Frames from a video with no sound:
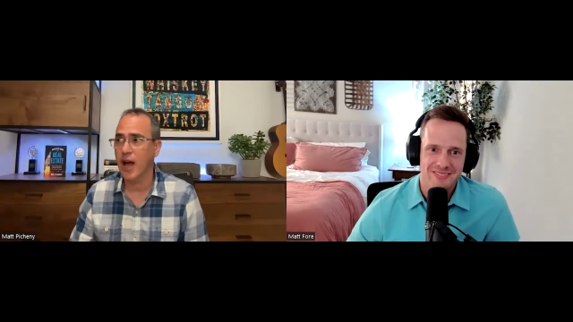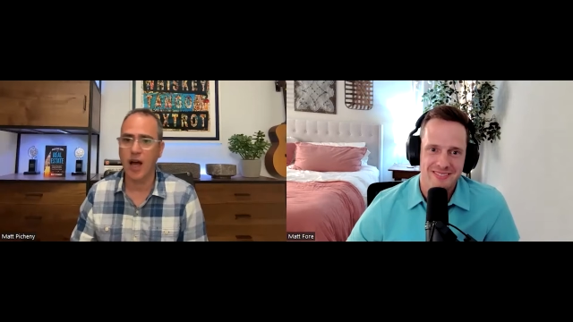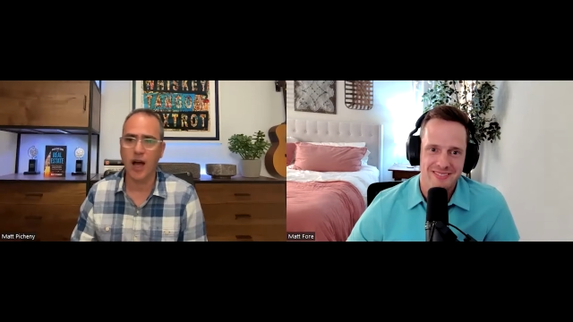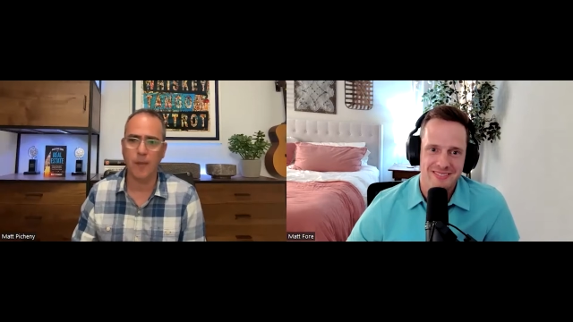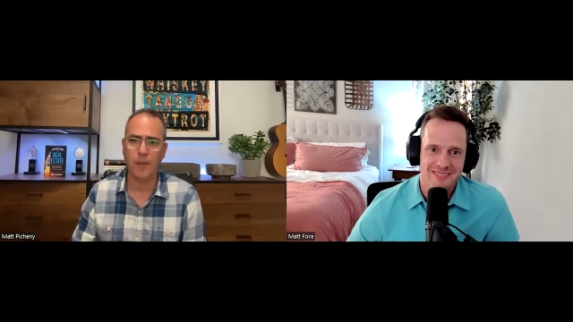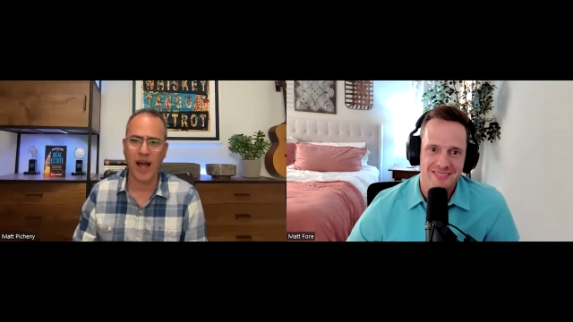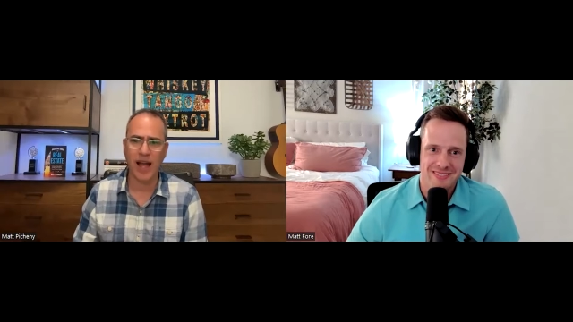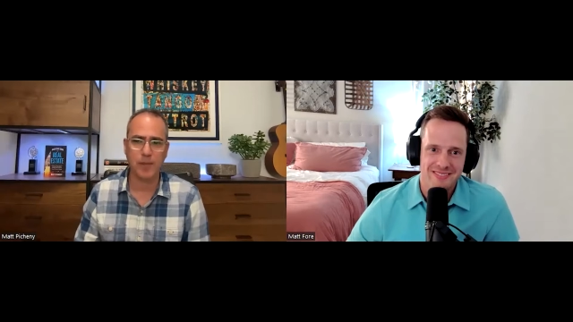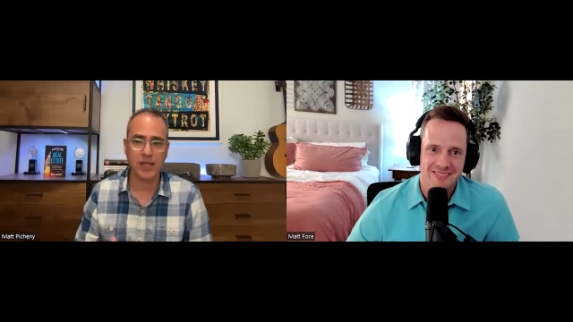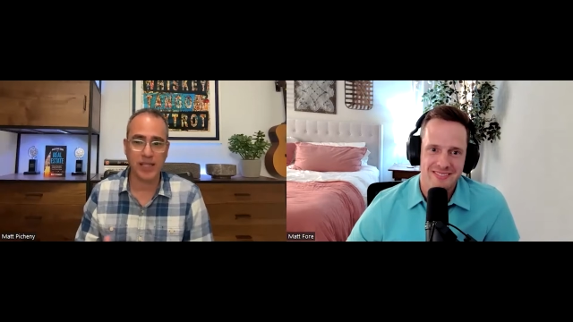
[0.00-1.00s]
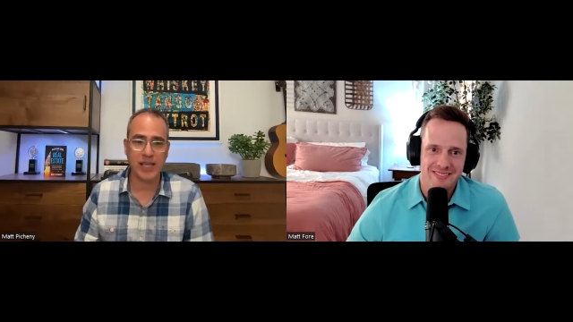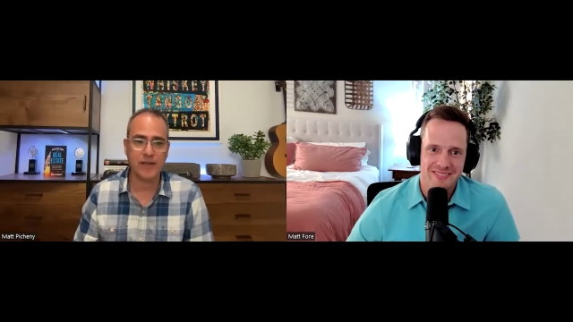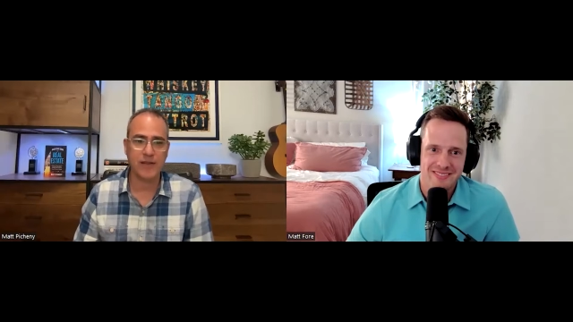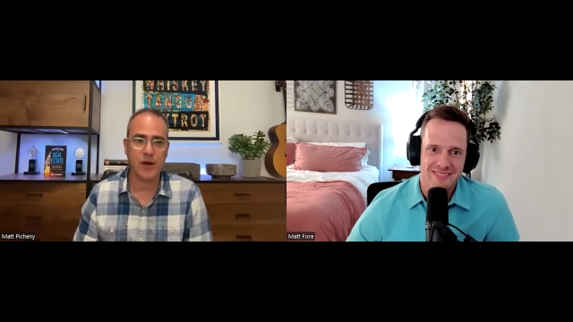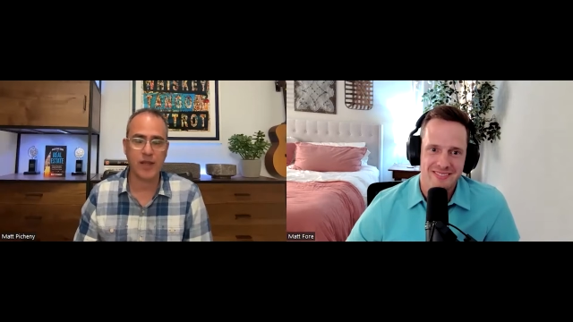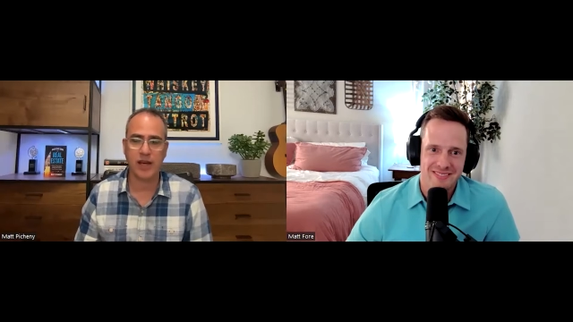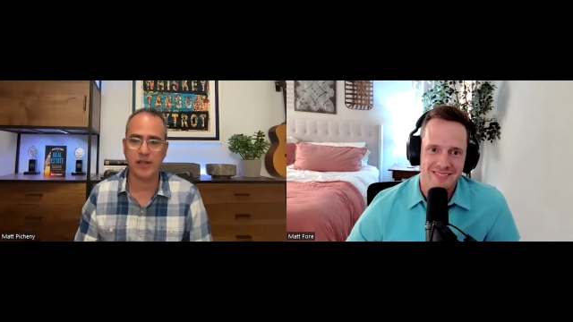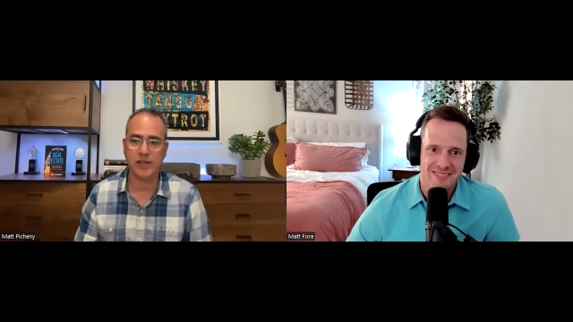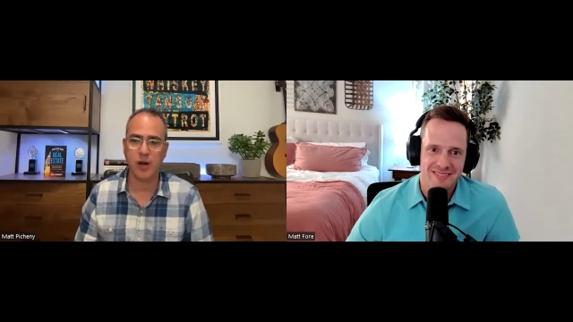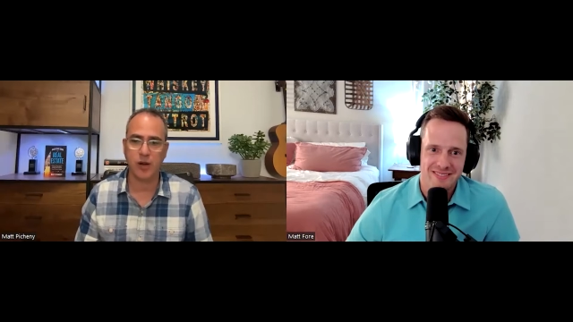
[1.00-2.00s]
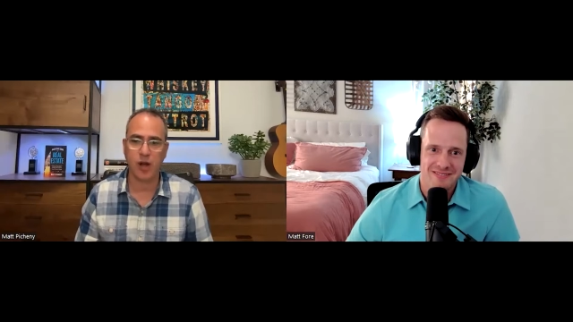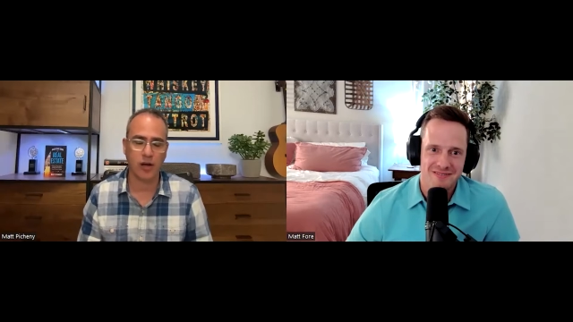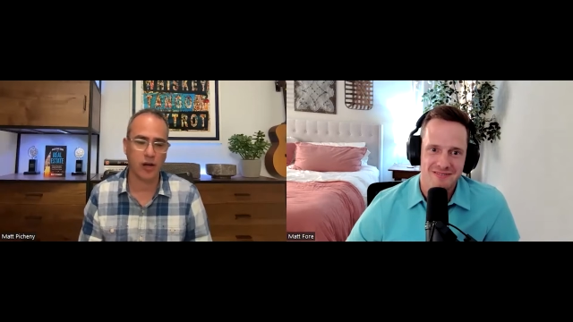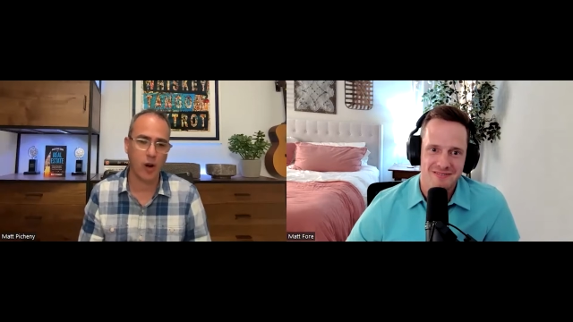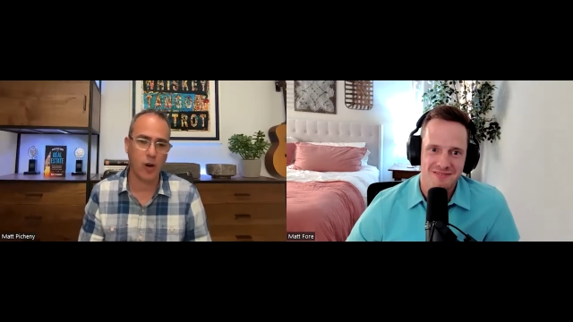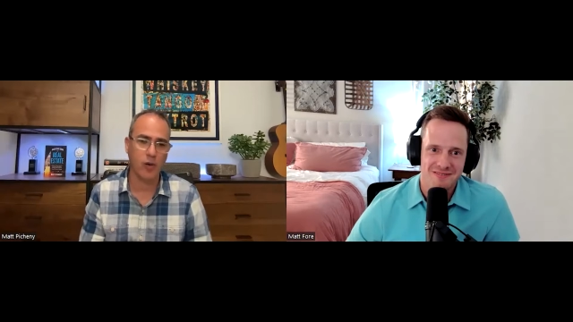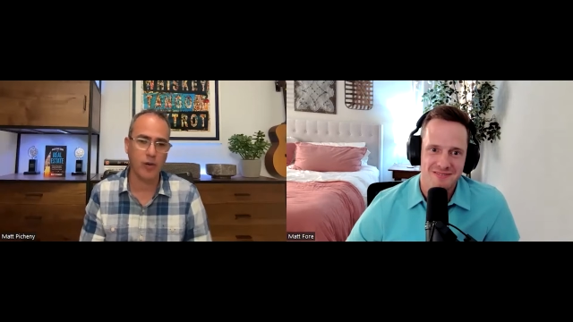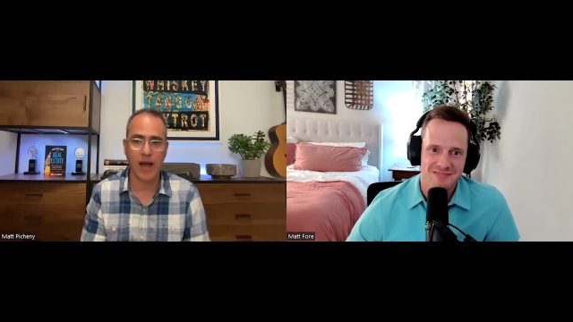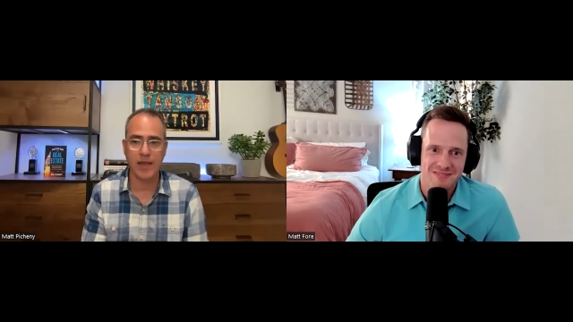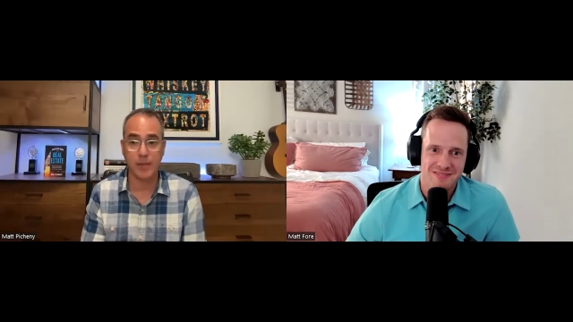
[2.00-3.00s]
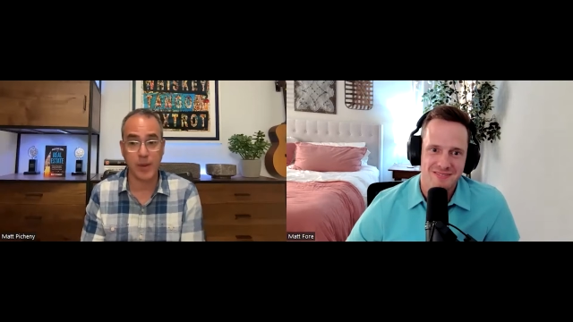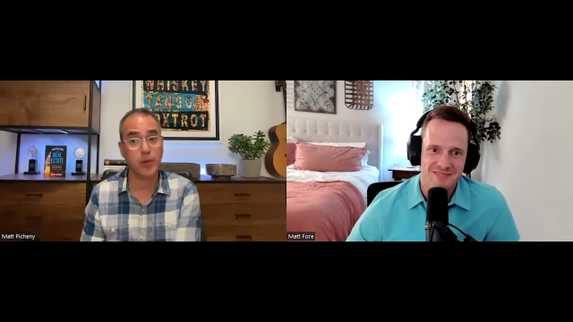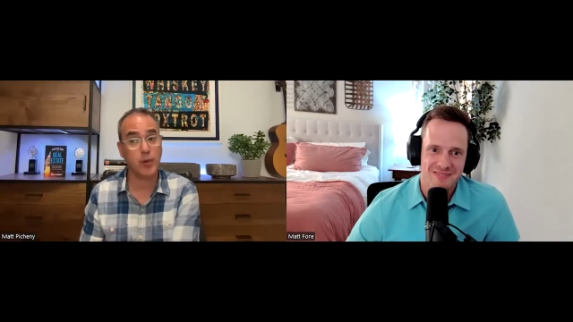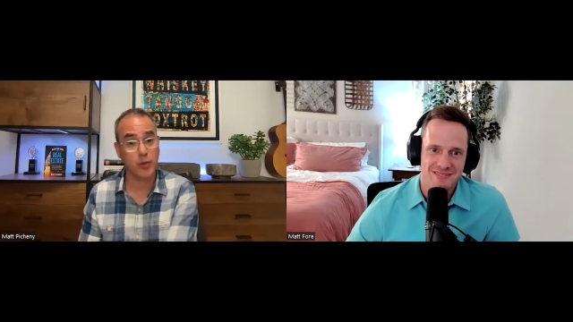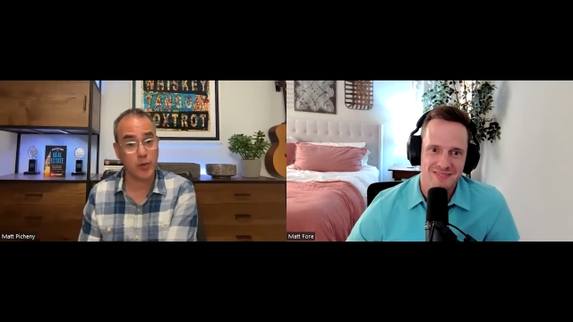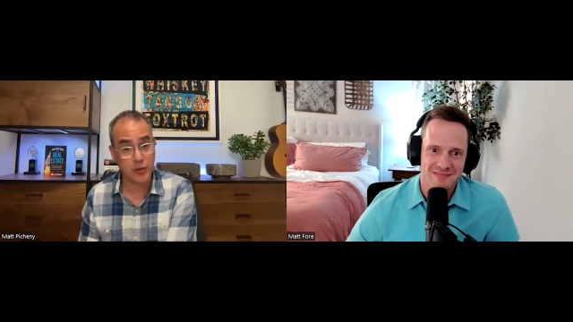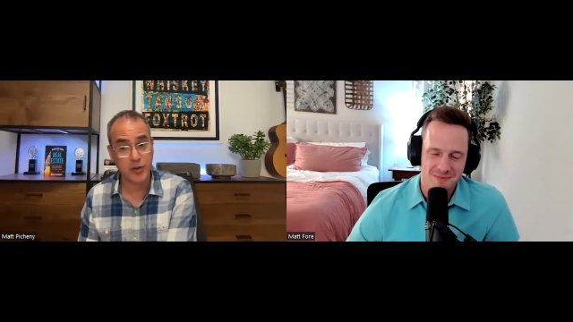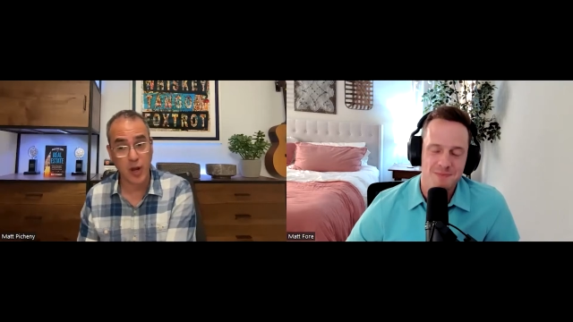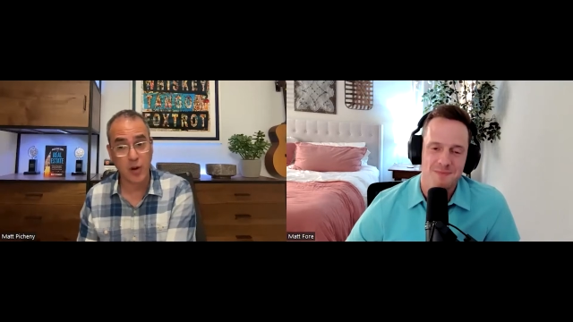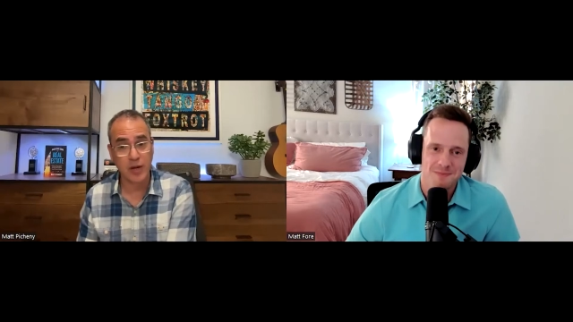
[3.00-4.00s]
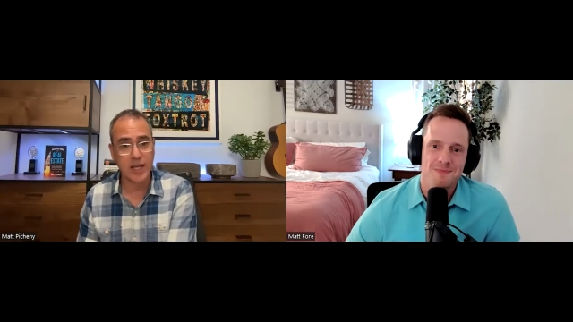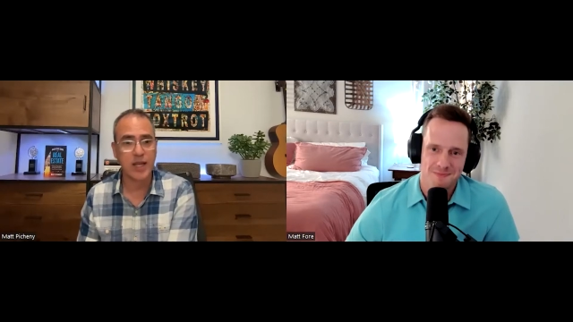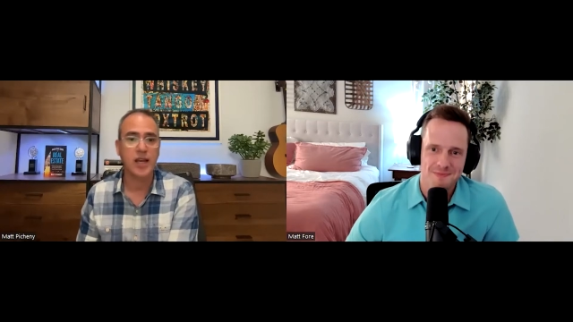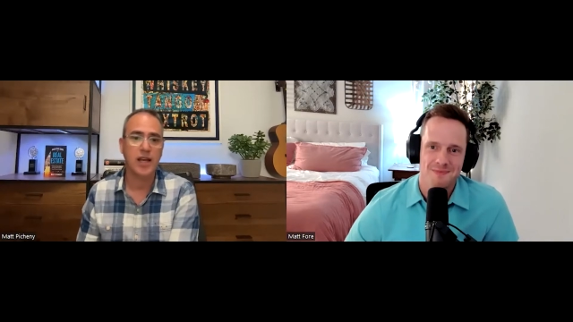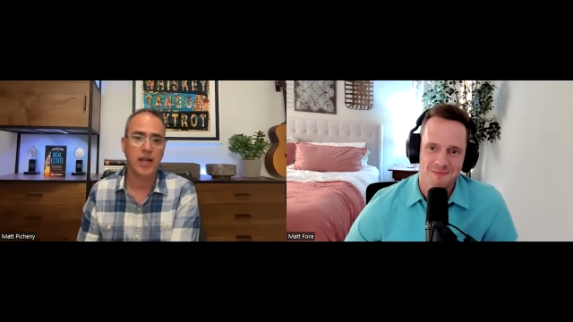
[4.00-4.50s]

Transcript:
Speaker 1: I believe, though, that is no longer owned by the people who used to own it.